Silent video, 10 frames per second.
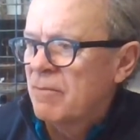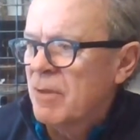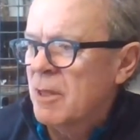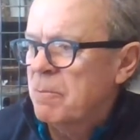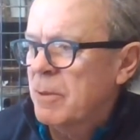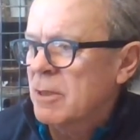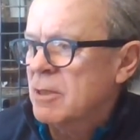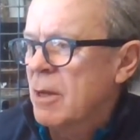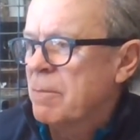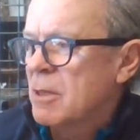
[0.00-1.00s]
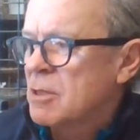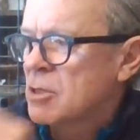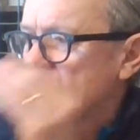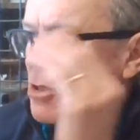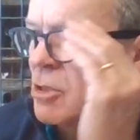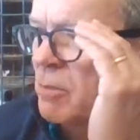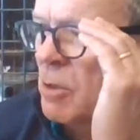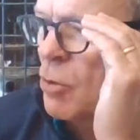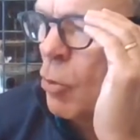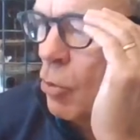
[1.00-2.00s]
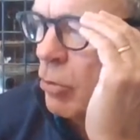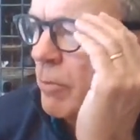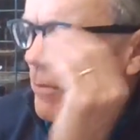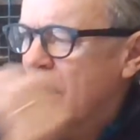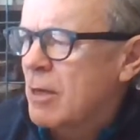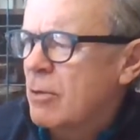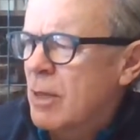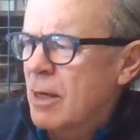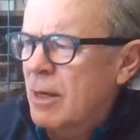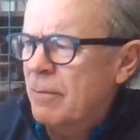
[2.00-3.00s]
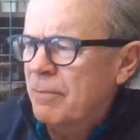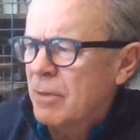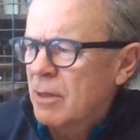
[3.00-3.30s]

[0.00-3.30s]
He picked up and searched them and called, Are you there?